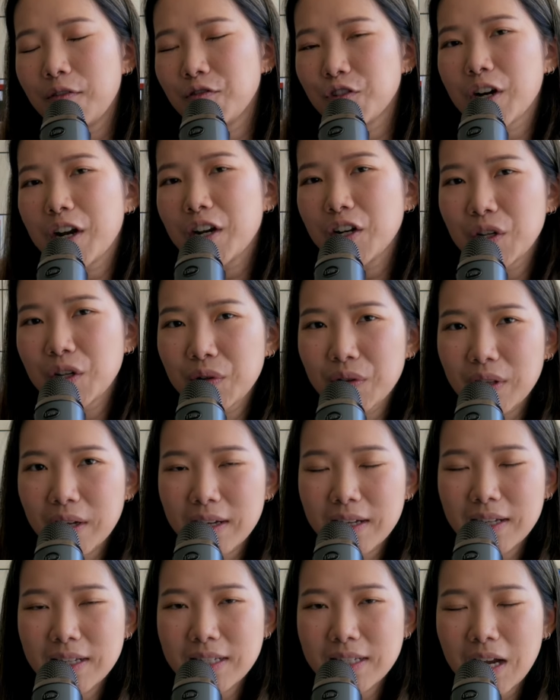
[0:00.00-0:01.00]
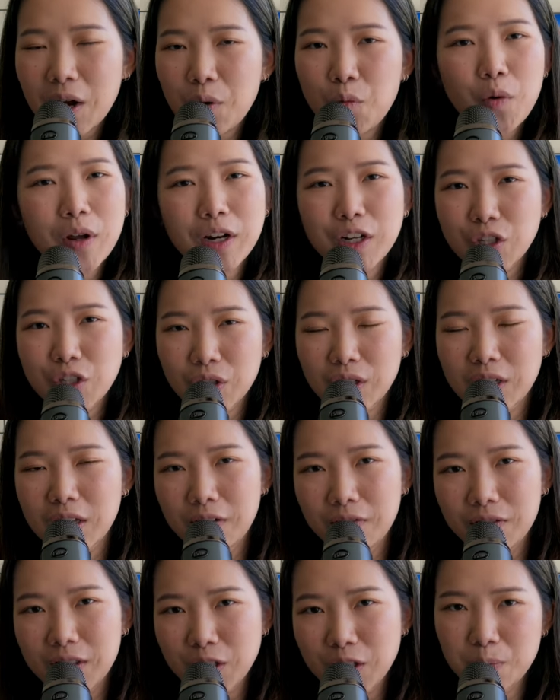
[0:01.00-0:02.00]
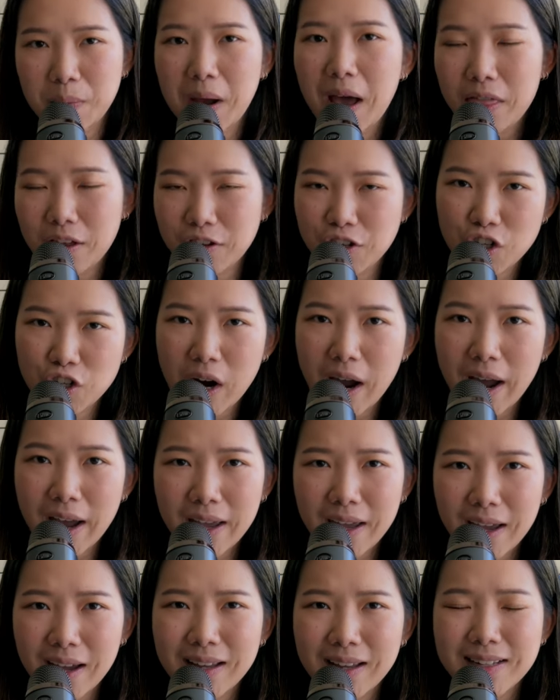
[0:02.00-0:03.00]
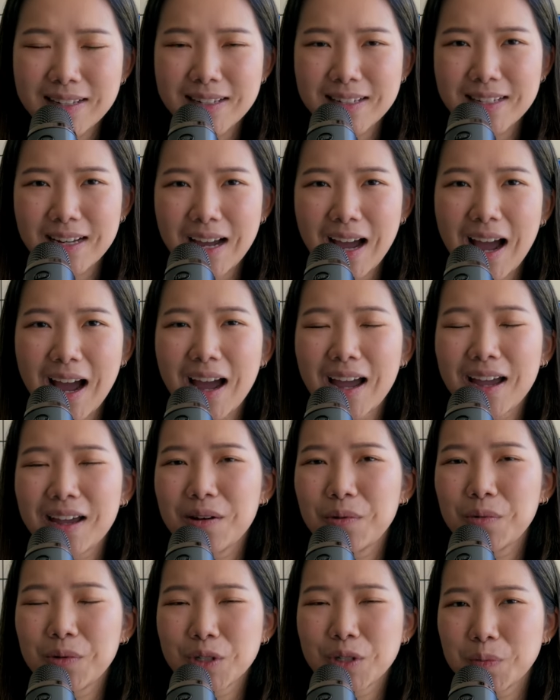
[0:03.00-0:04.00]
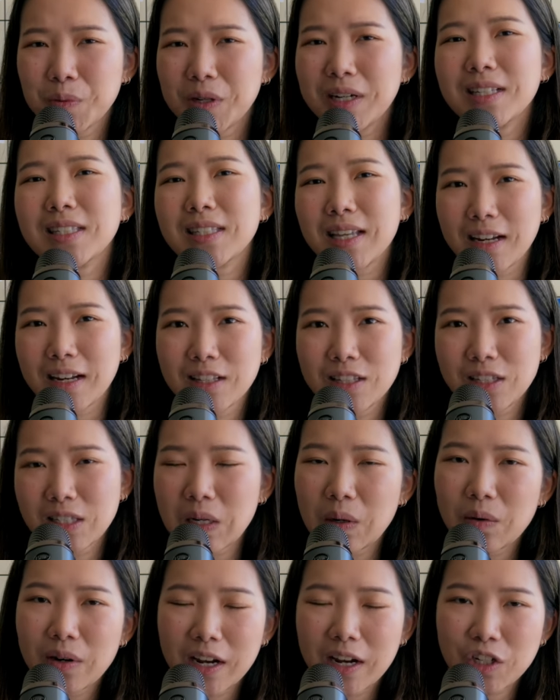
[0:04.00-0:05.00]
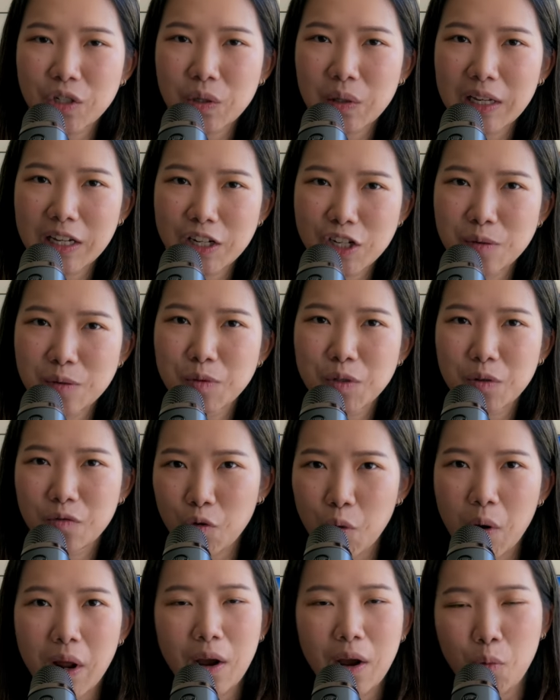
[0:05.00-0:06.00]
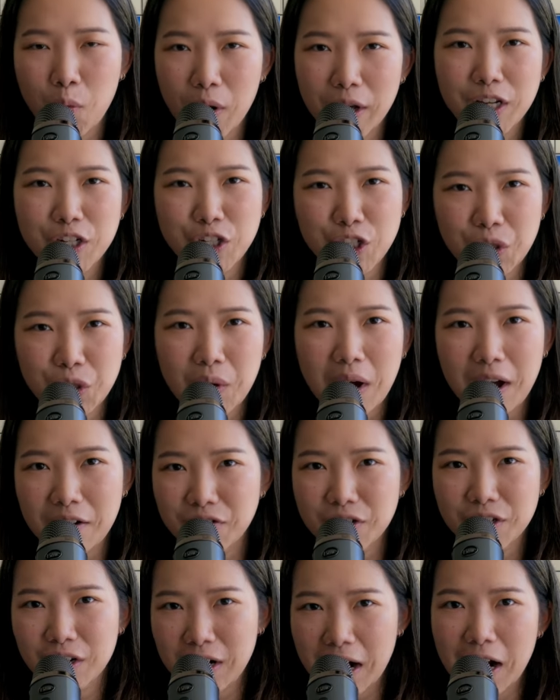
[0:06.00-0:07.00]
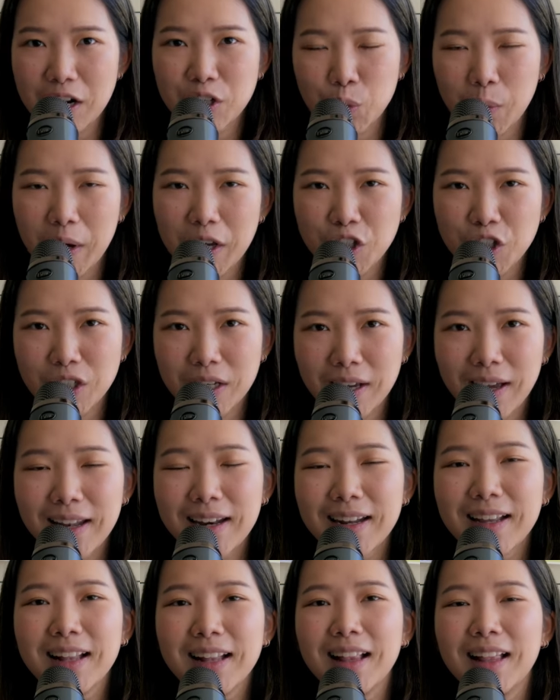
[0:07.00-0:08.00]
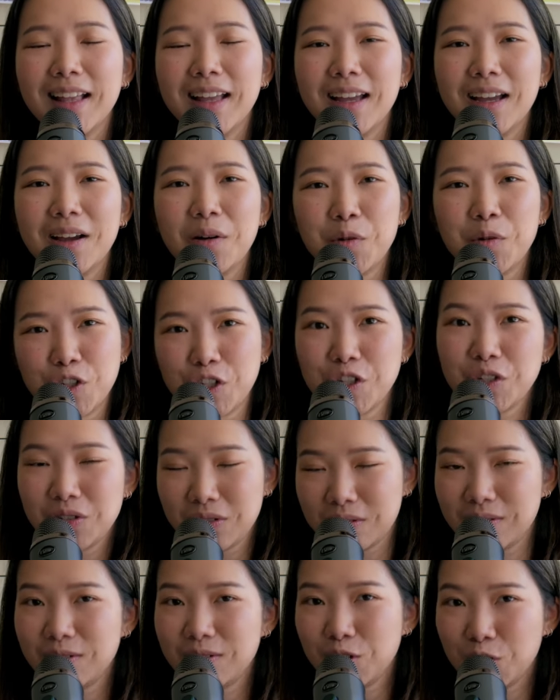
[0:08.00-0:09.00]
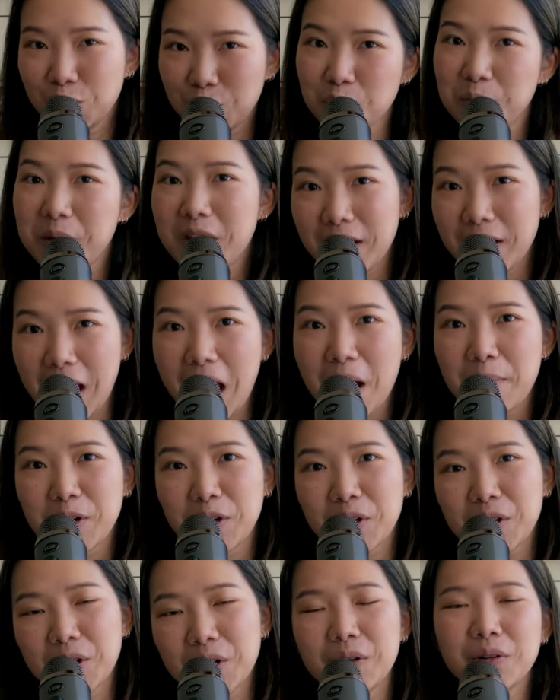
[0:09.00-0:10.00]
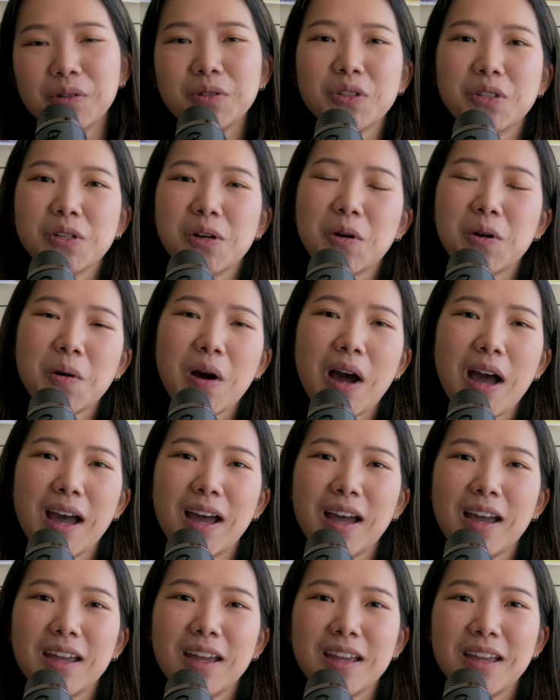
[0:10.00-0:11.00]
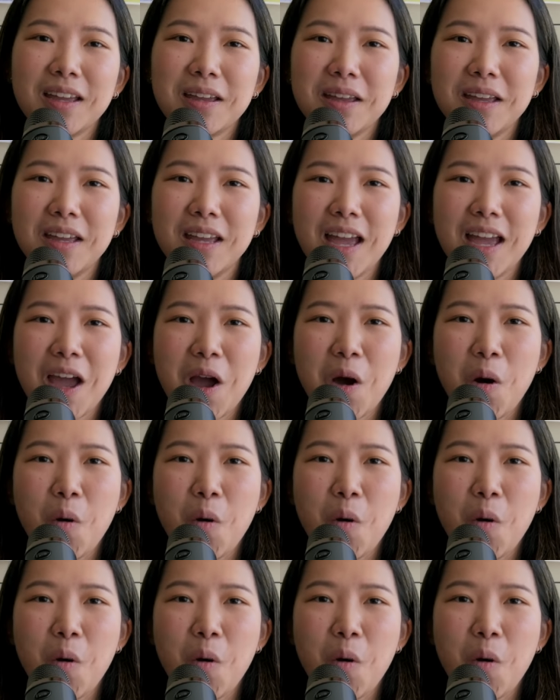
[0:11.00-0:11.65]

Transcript: after I knew that I wanted to give this path a try, and I was pretty set in stone actually in terms of what I want to do after graduation, which is to be a cabin crew. So I